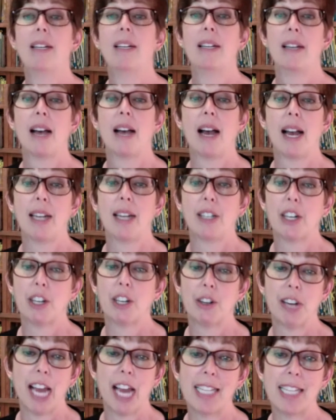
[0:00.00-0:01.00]
on
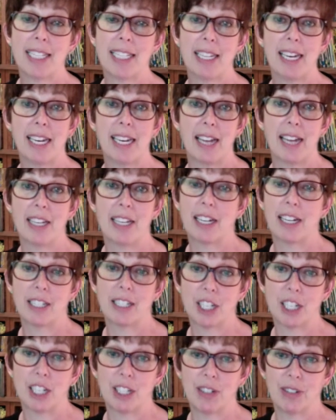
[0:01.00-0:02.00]
curiosity and young
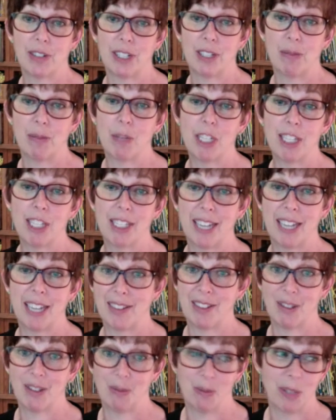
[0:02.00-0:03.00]
children, which
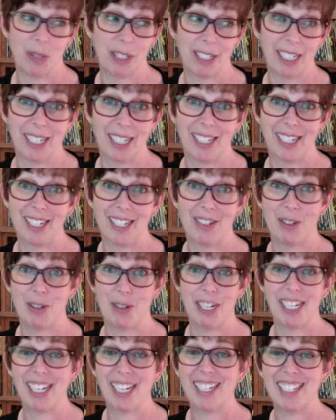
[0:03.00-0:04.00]
sounds really
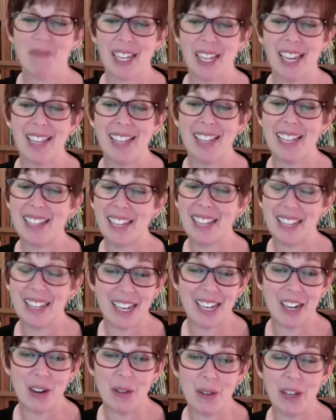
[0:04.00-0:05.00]
intriguing. And then,
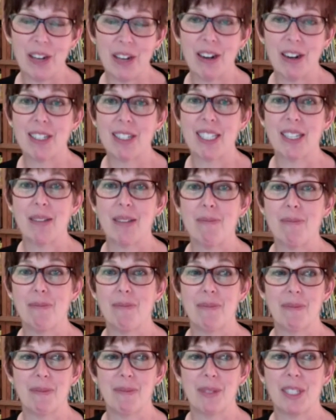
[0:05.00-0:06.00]
there are
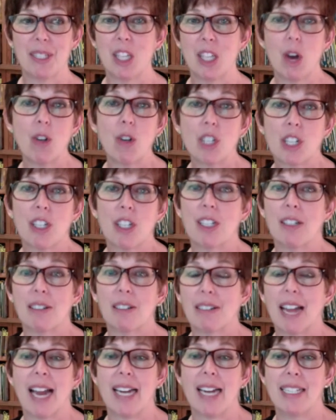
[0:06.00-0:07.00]
some
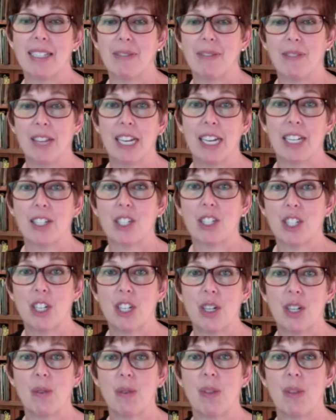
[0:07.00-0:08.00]
social kinds of things
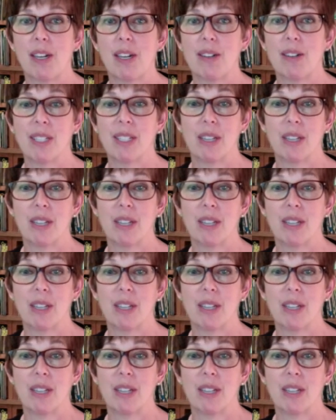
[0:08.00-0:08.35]
too. There's a